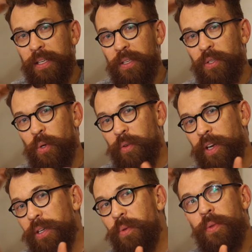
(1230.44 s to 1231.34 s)
So if I
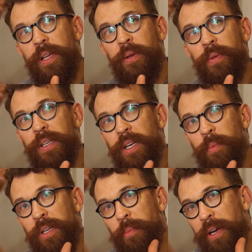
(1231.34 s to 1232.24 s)
knew that it was going to
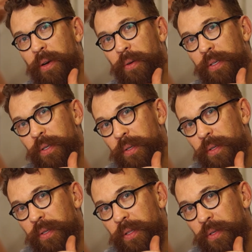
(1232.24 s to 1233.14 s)
be about
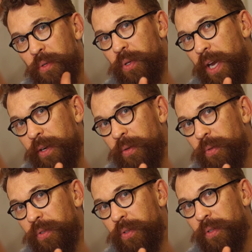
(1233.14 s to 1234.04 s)
the
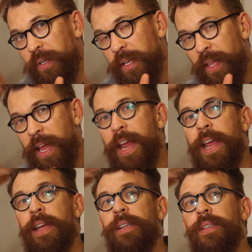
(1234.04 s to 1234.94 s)
shadows and the
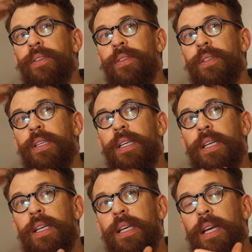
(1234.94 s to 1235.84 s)
hands
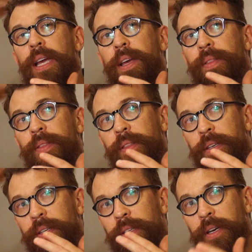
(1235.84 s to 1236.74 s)
and the
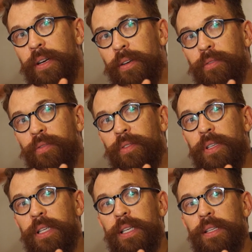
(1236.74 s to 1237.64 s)
dove,
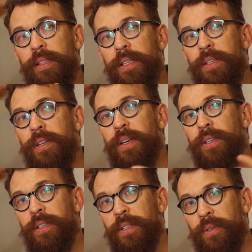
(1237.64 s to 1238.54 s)
this starts
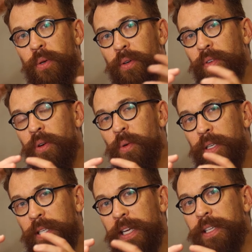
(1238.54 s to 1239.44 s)
to sort of
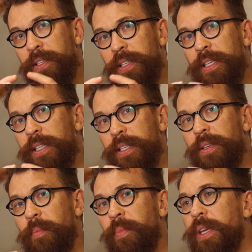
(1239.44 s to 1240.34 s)
coalesce into
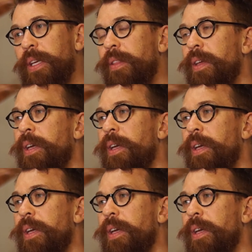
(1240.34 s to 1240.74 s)
something